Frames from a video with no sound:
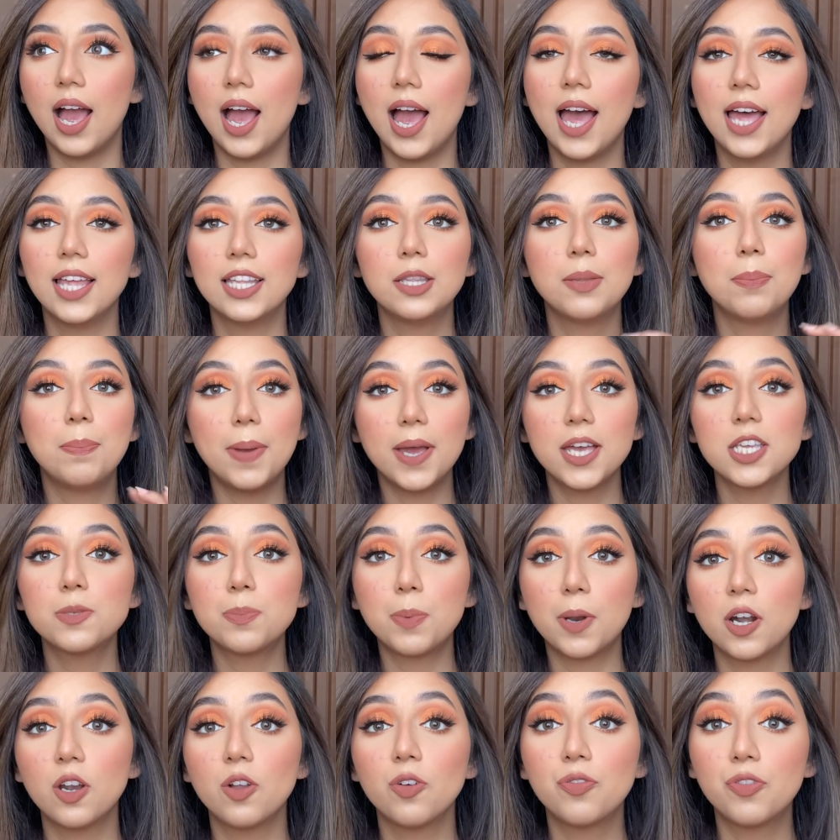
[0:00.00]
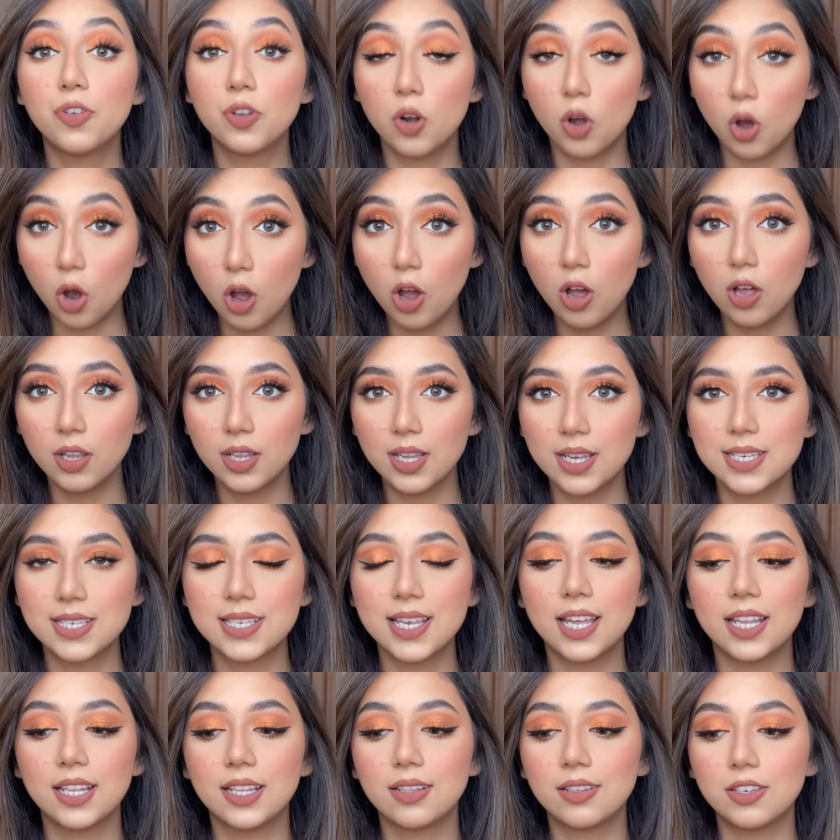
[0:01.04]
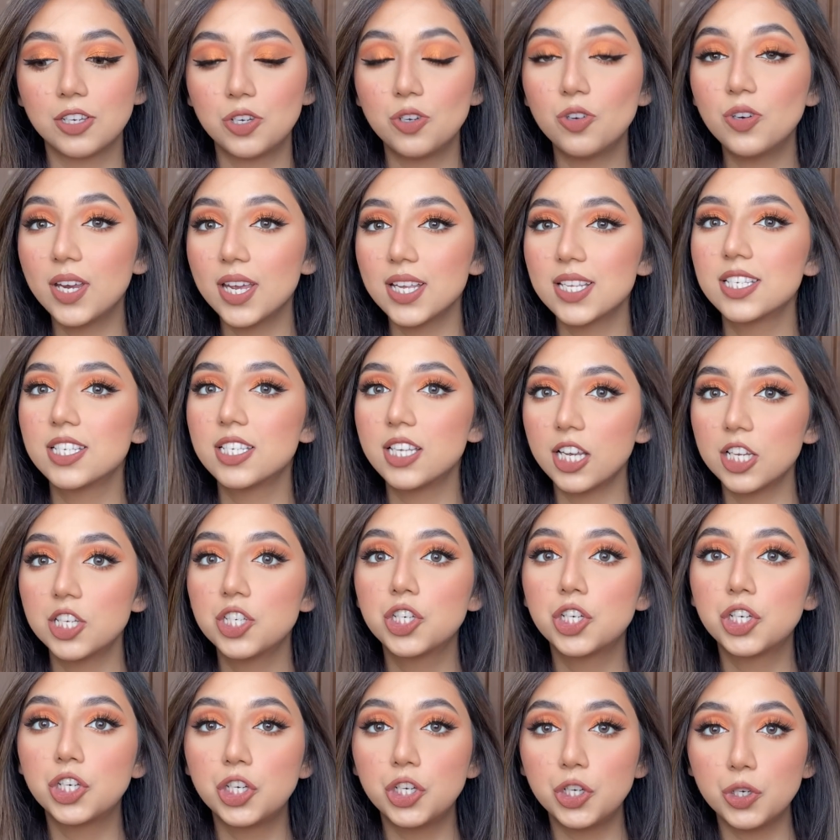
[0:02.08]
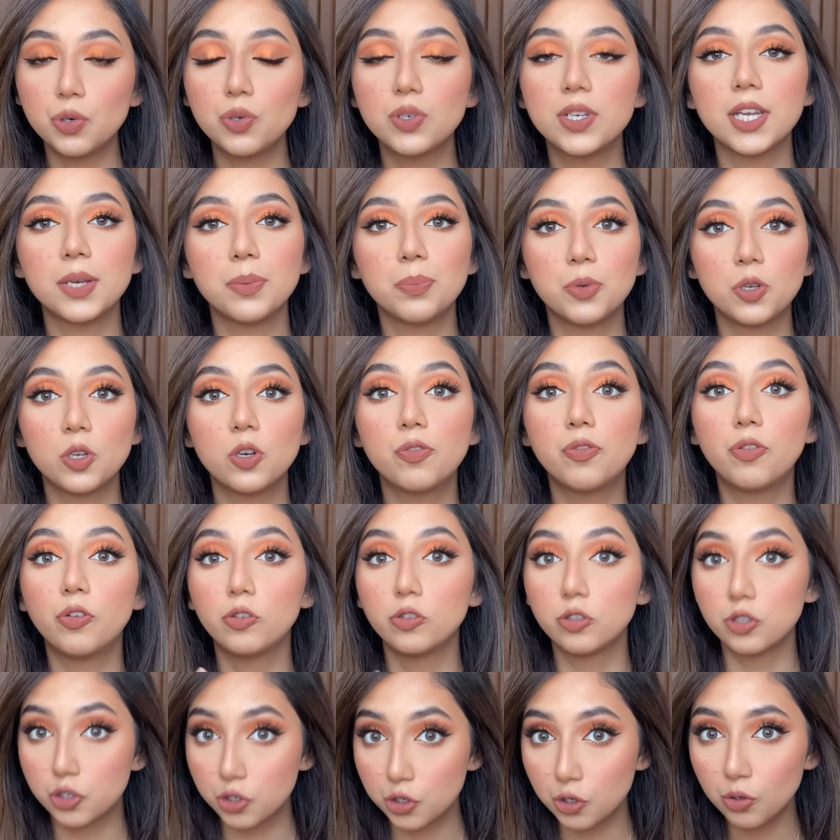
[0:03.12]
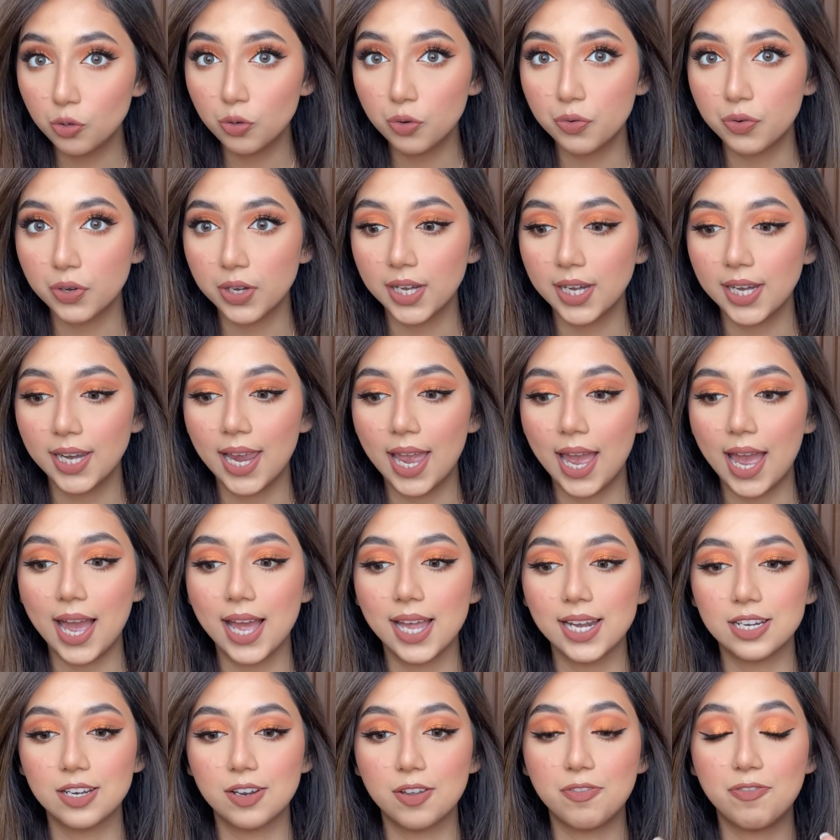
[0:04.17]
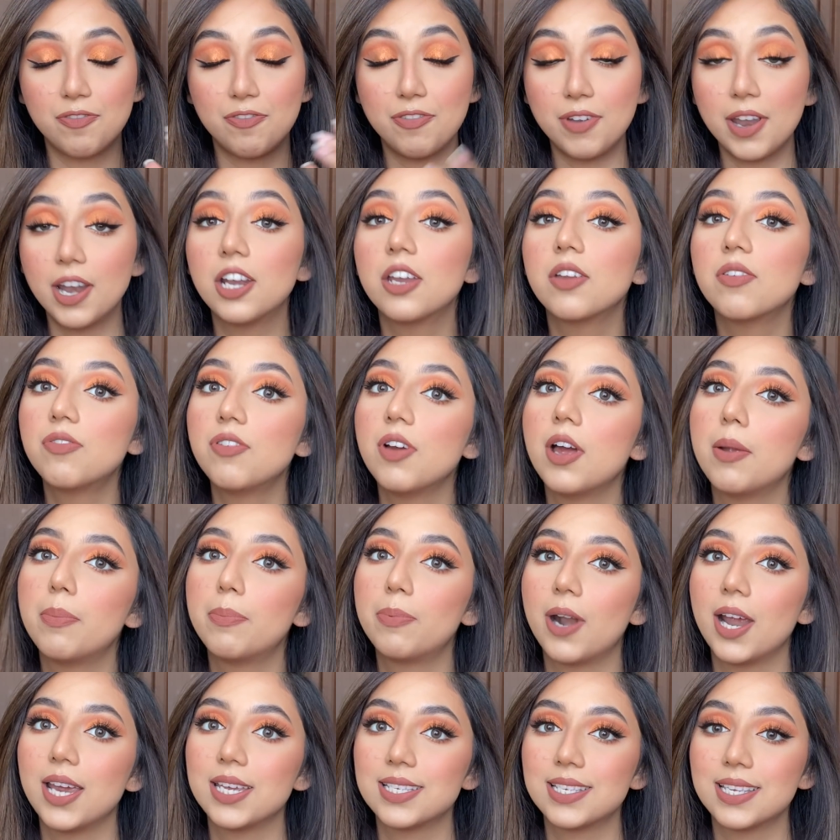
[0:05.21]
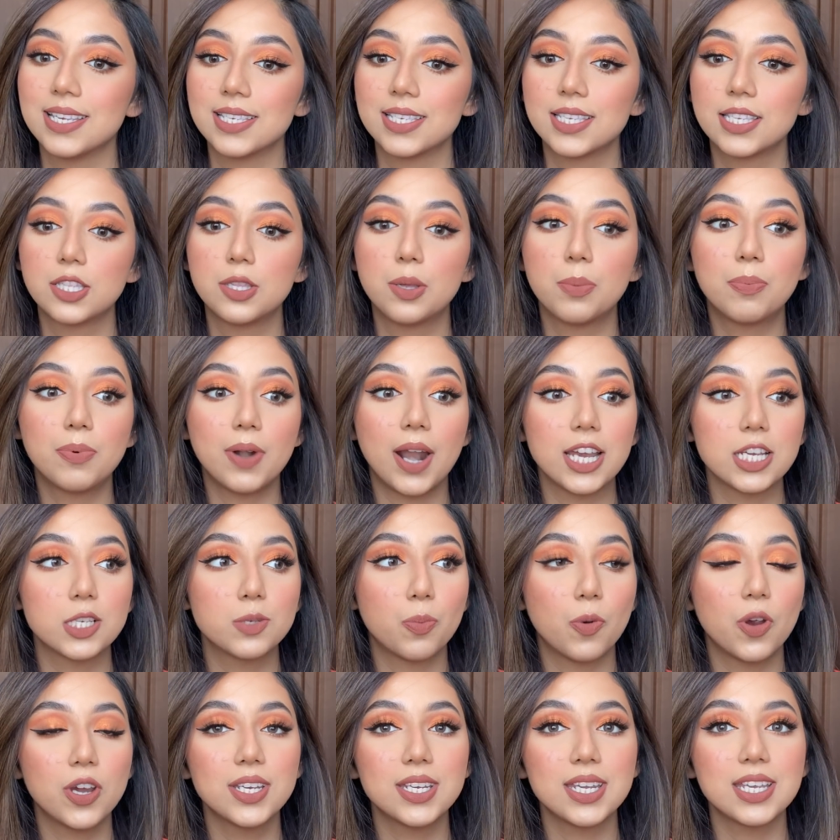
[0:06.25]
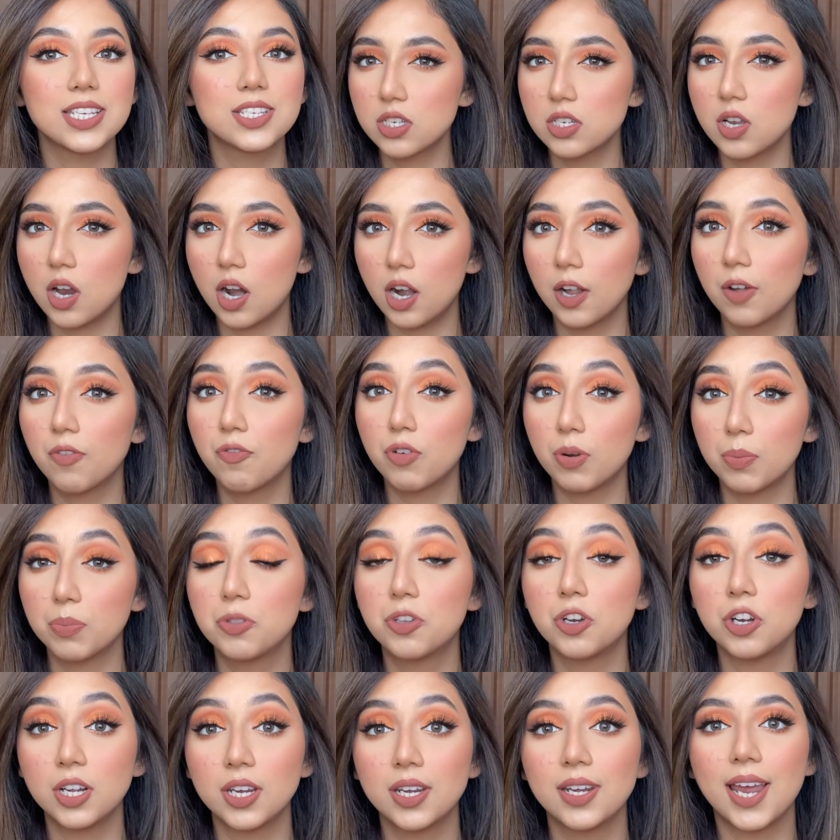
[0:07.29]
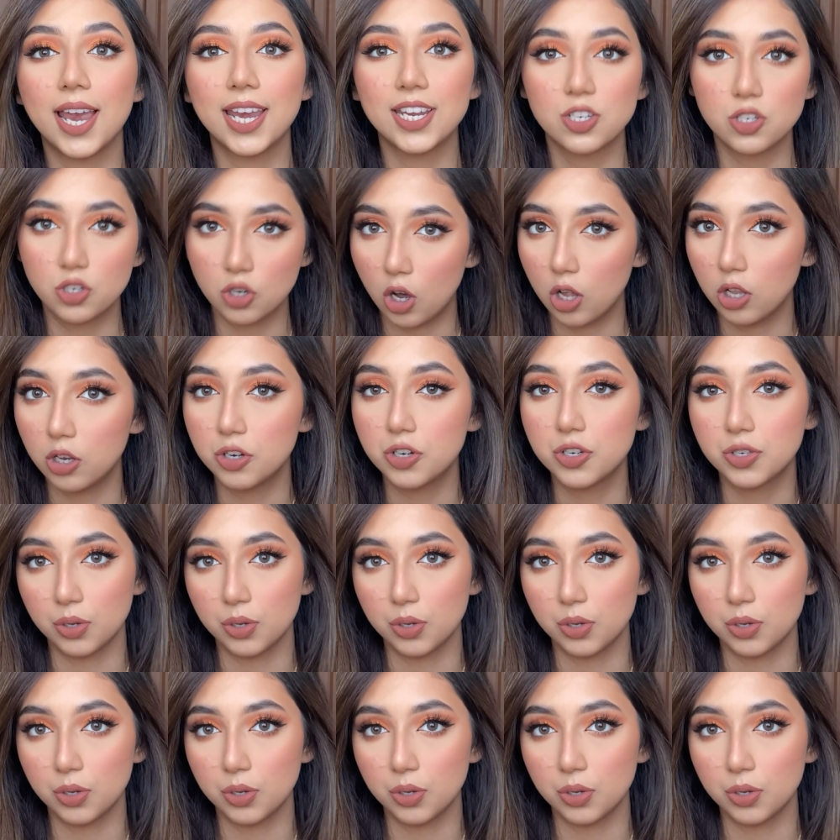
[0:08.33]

And the best part of it all is that you get such cute and beautiful jewelry at very fair prices. The price point is starting from $39